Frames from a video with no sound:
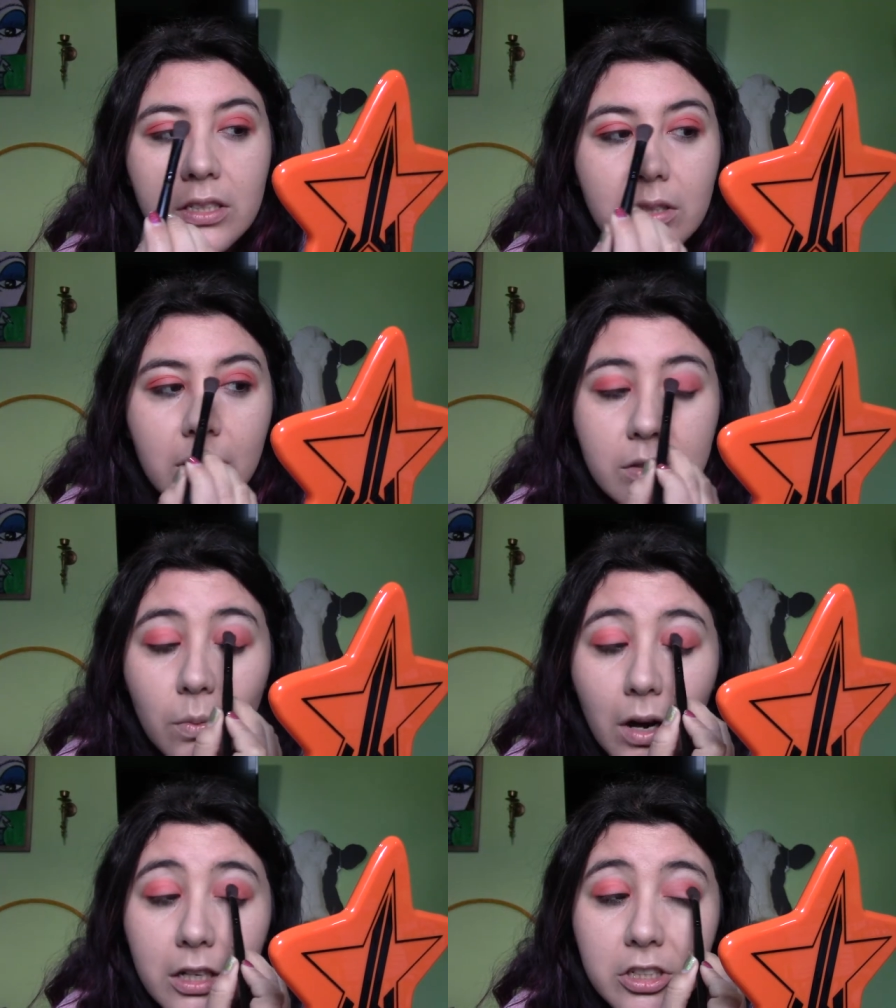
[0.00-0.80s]
So I was
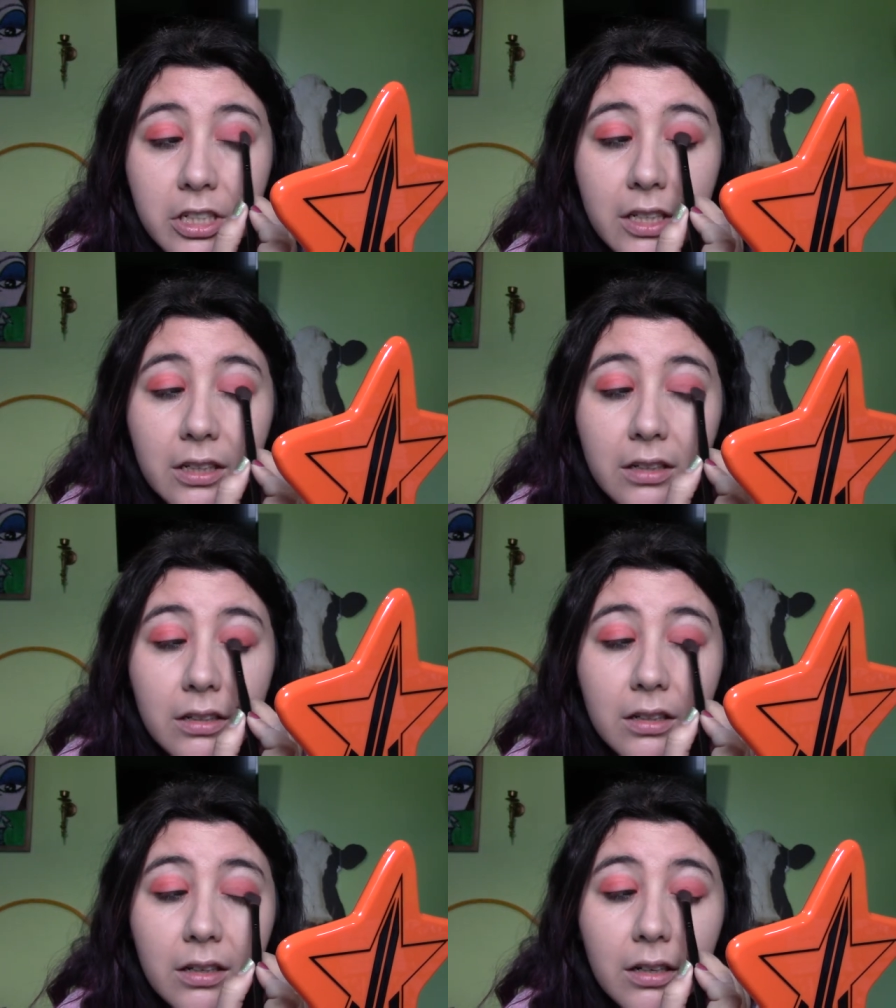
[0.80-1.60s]
watching
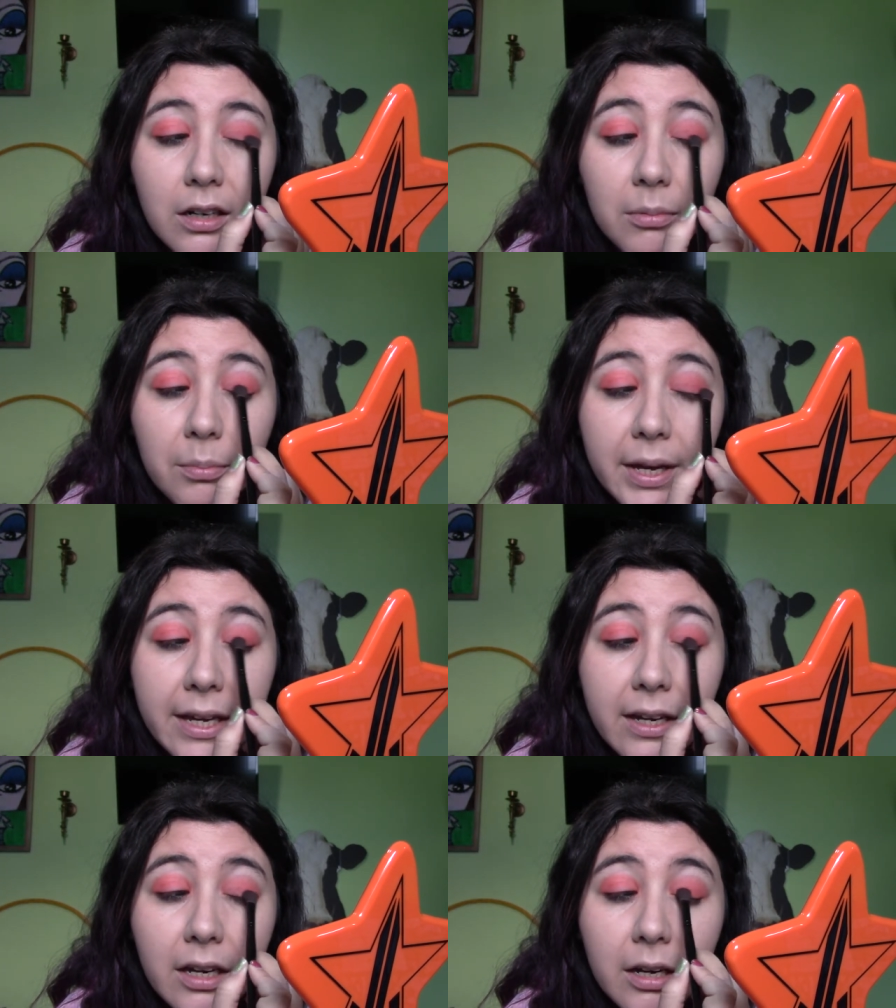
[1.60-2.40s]

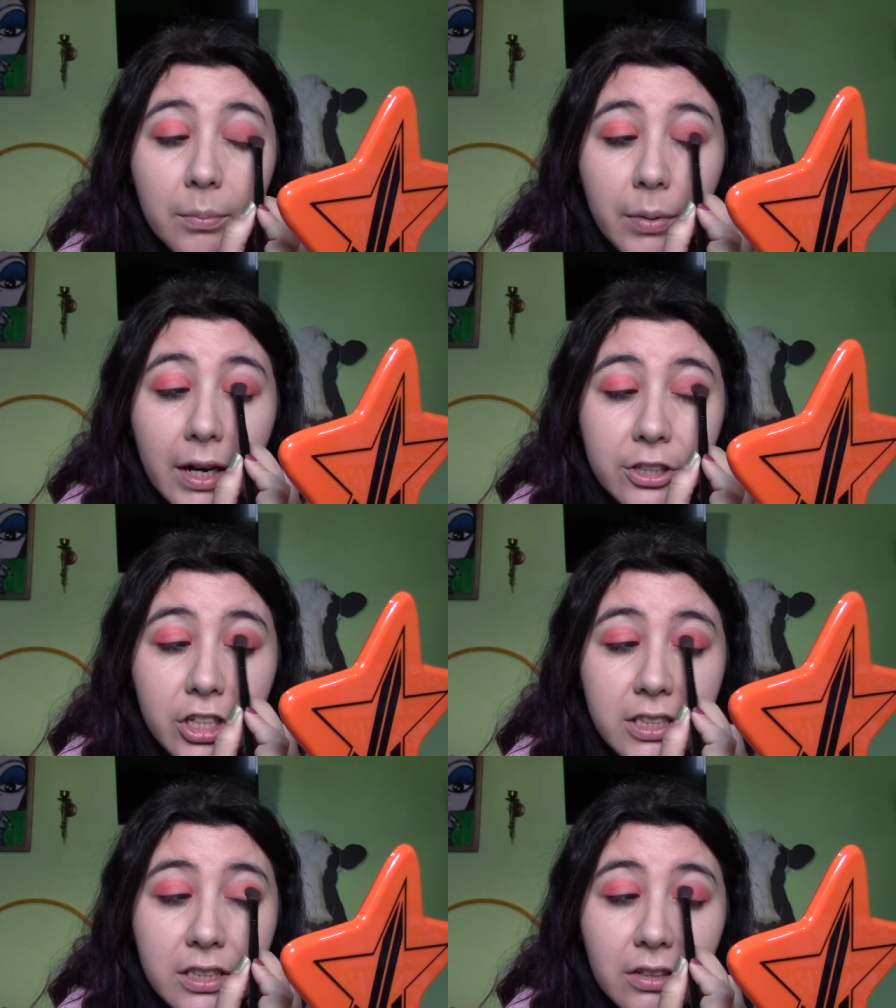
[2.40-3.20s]
Makeup by
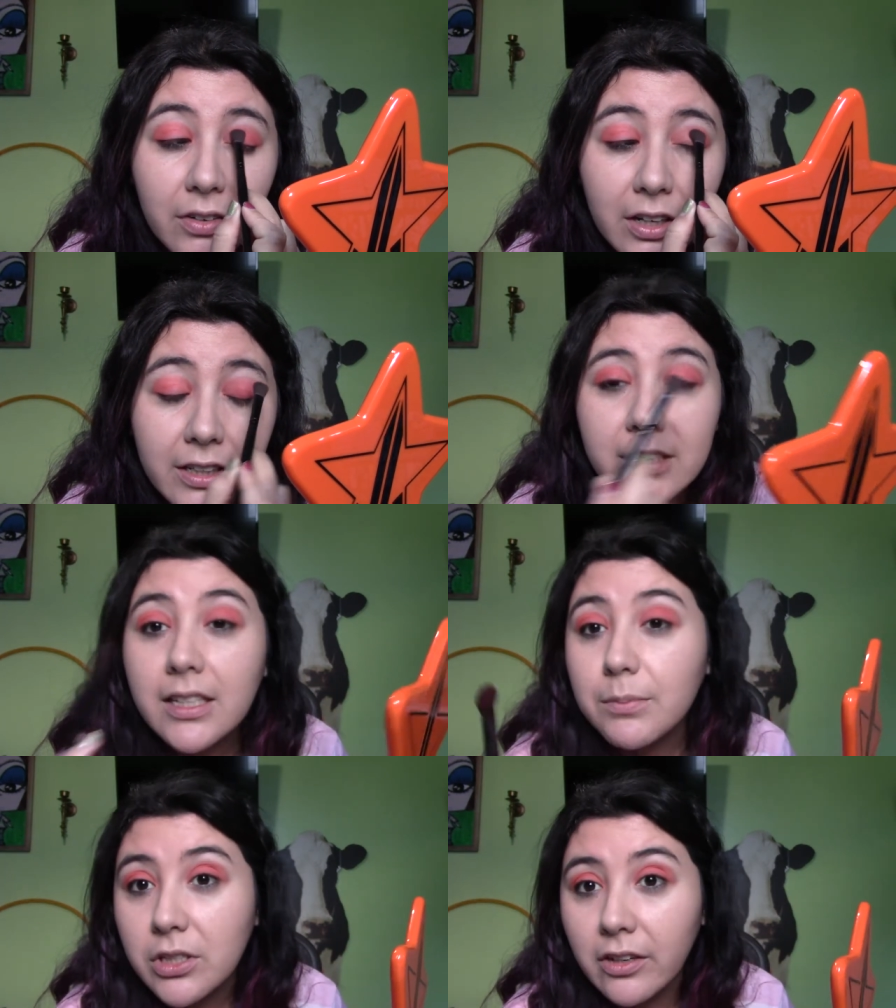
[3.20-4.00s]
Jessica Vargas.
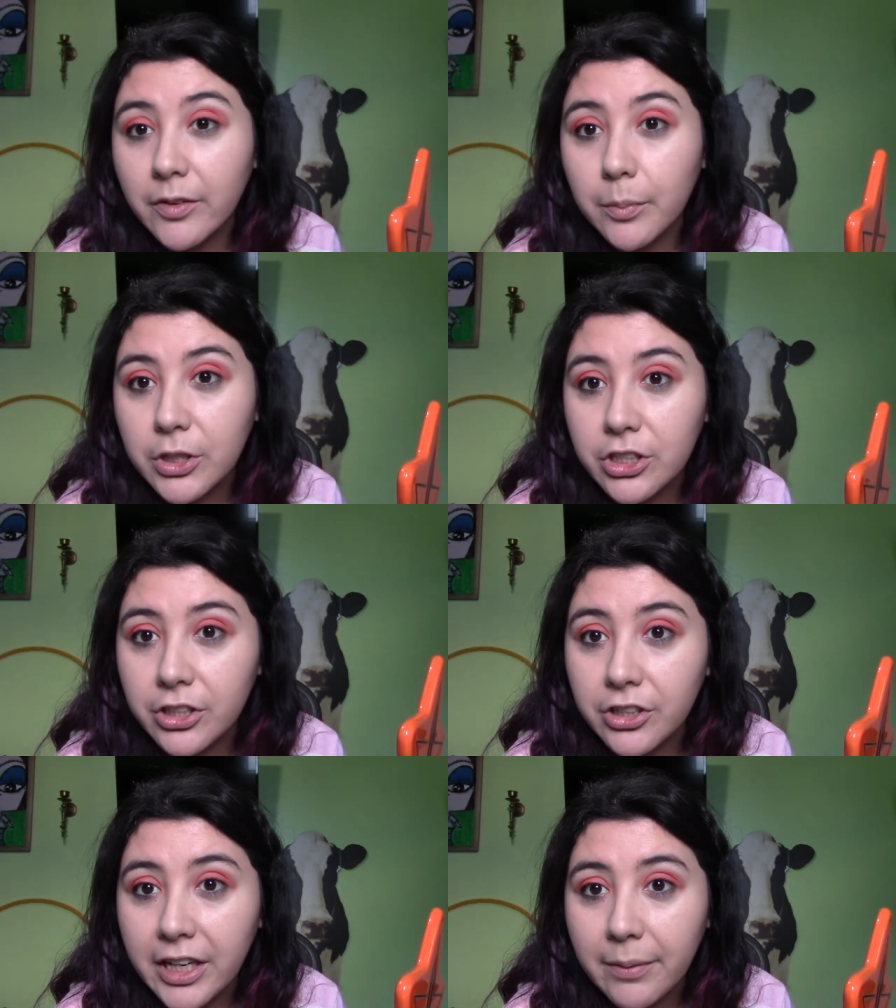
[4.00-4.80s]
I'm sorry if I butchered
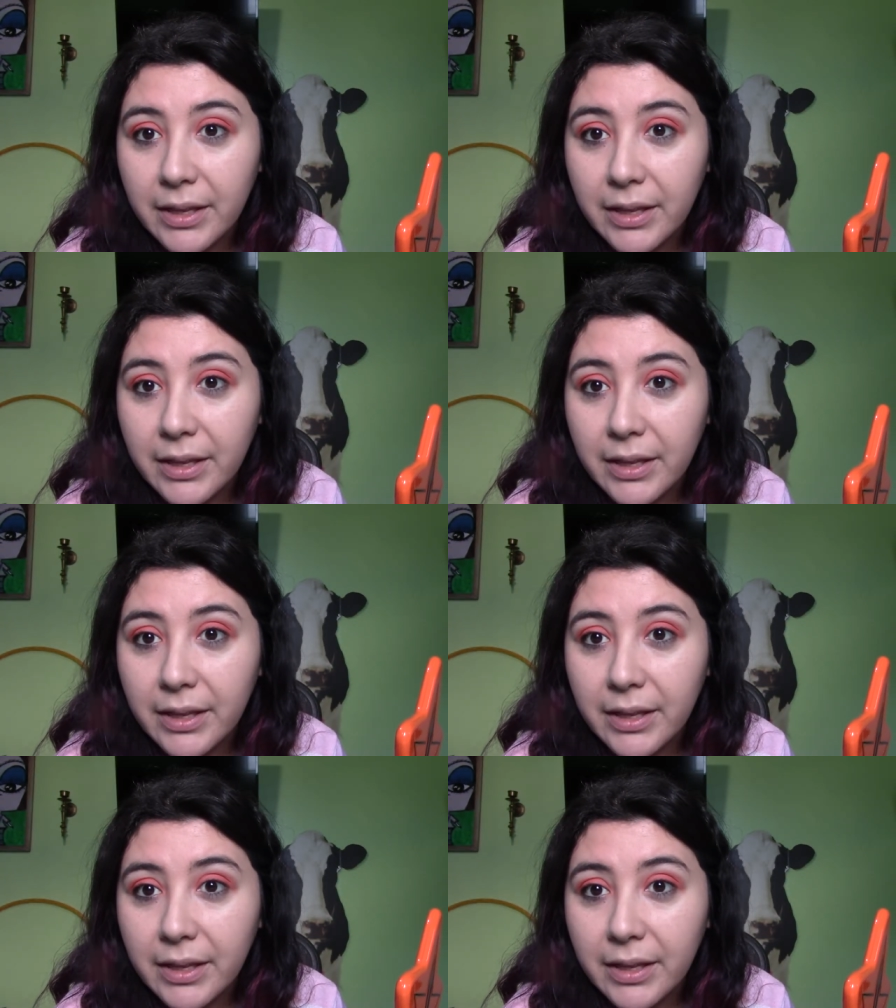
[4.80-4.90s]
your name.